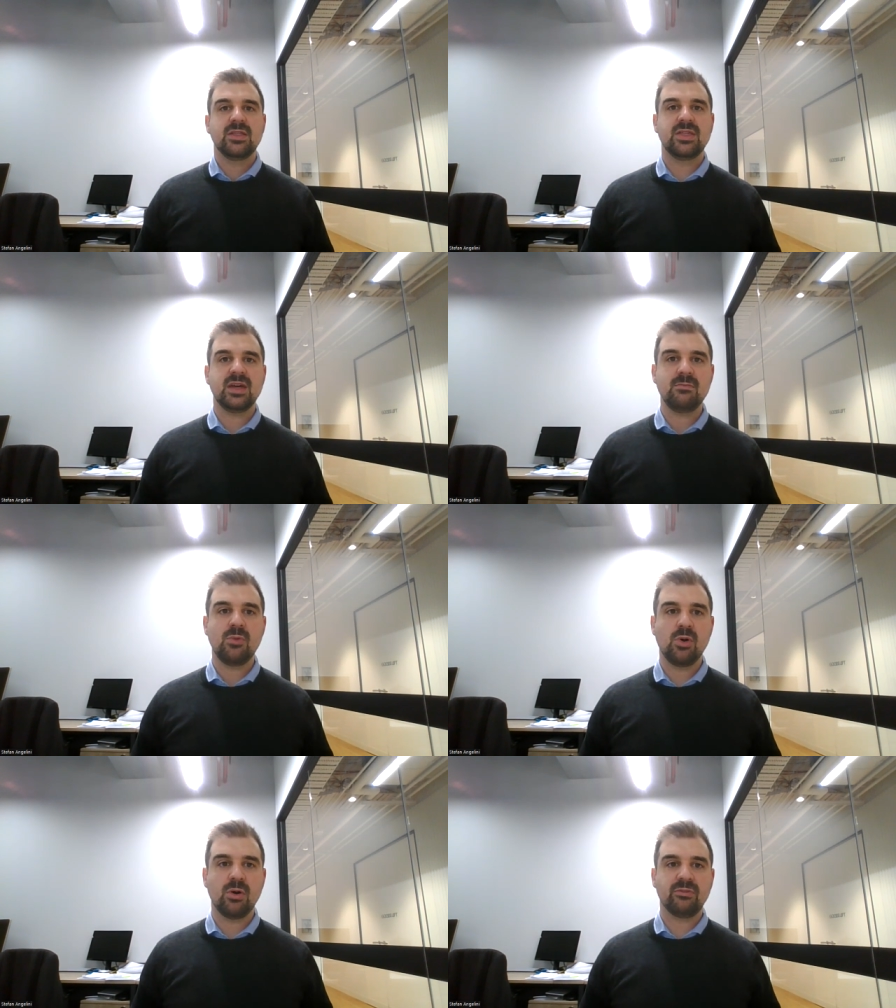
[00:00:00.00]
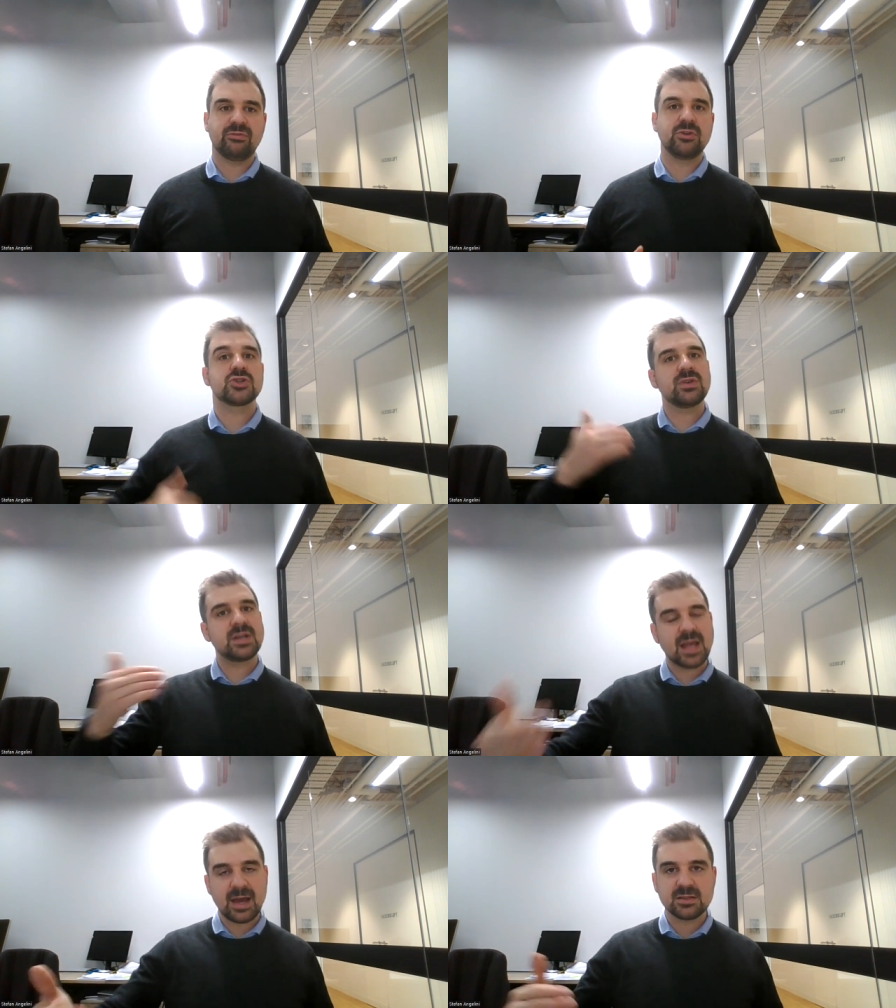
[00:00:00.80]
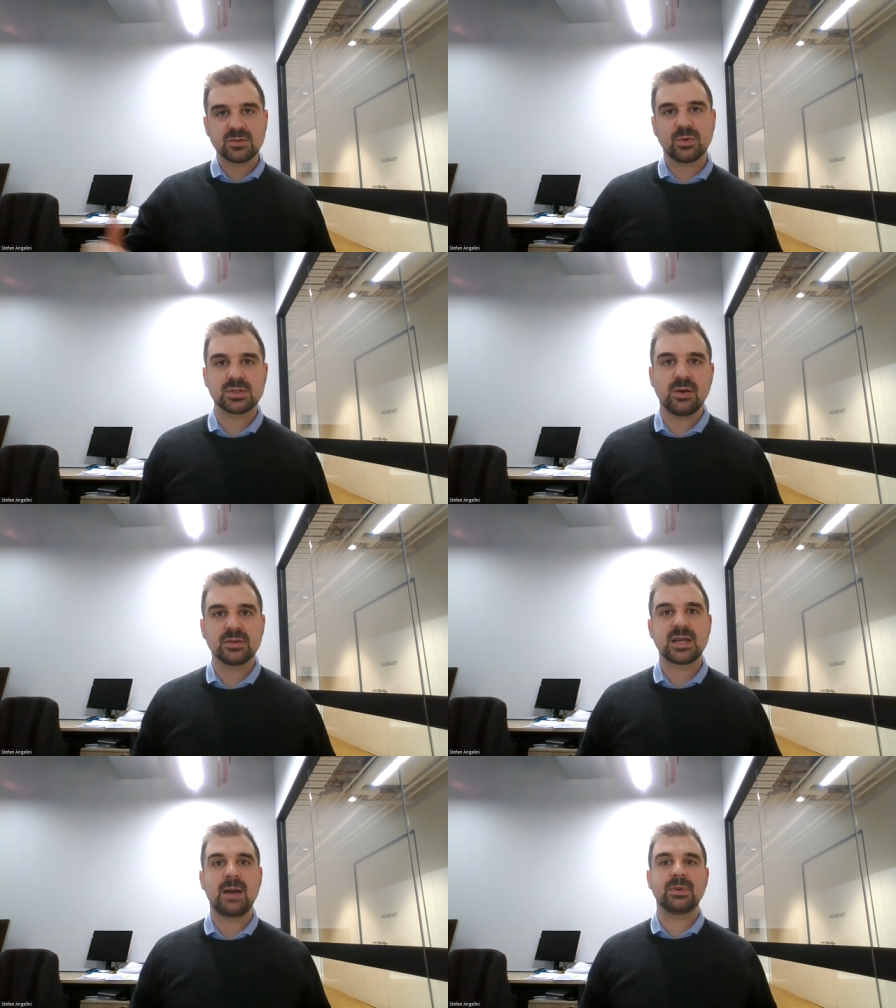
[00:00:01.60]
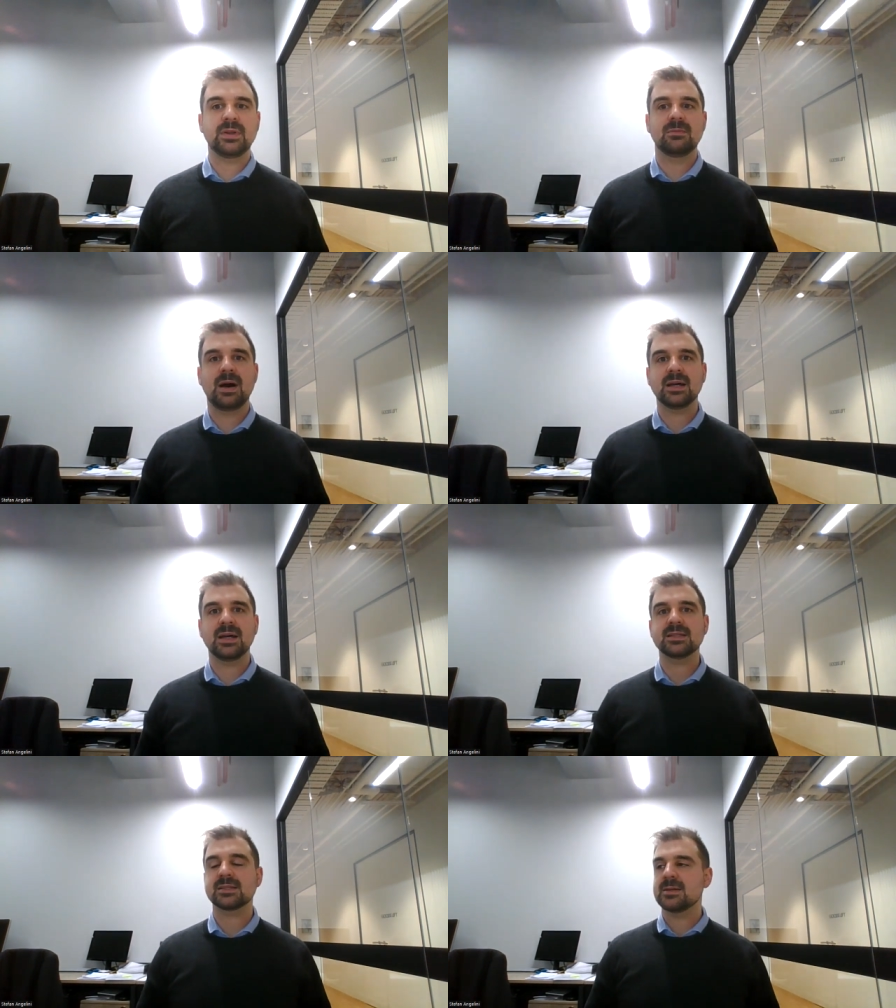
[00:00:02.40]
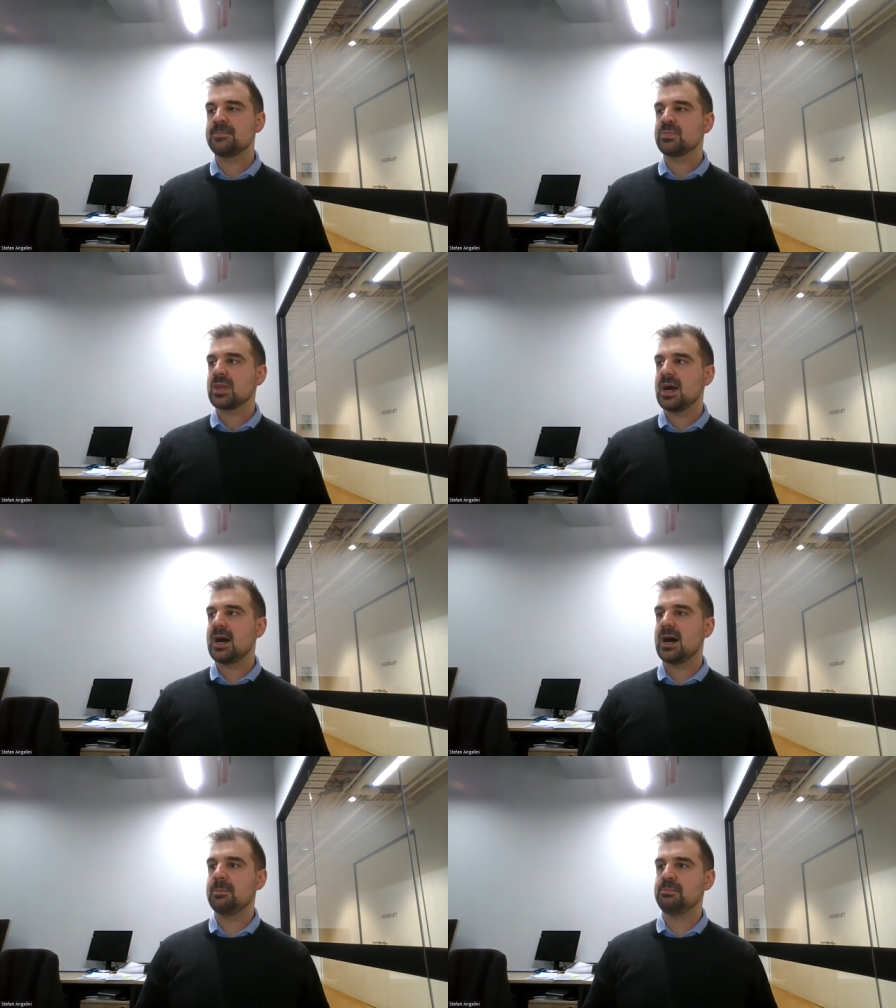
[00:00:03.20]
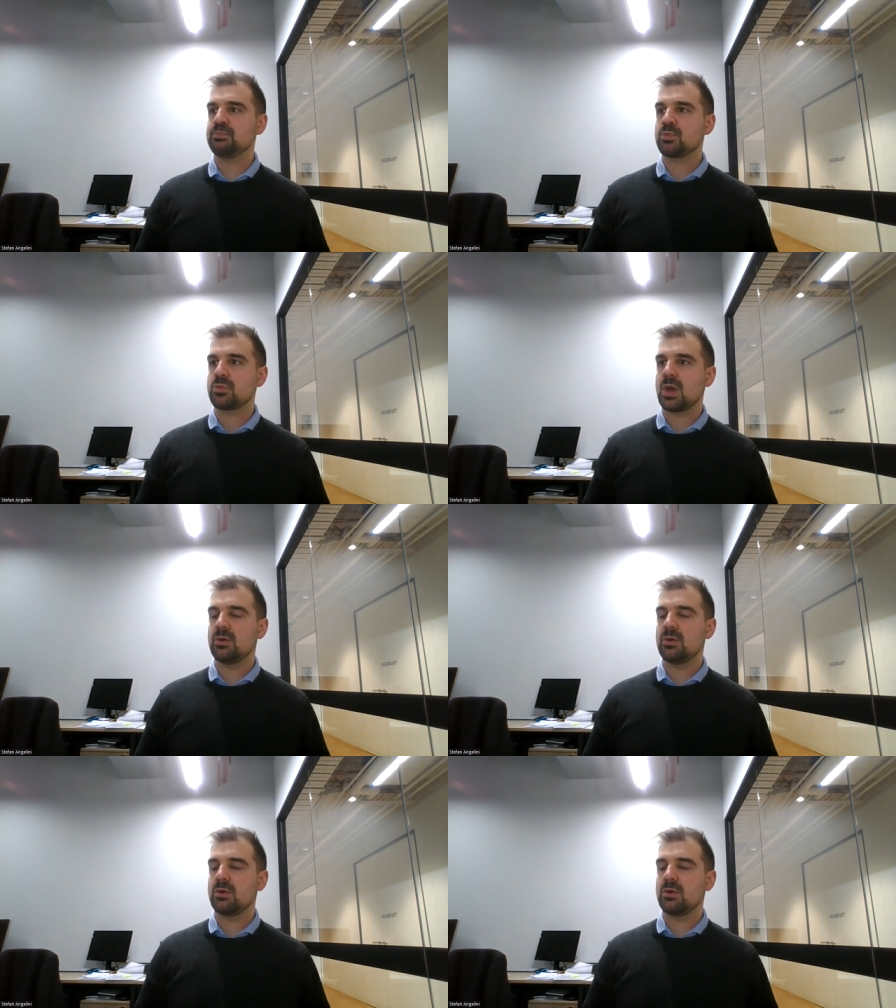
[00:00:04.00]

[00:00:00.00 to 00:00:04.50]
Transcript: They're more future indicators of what's going to happen in the markets um,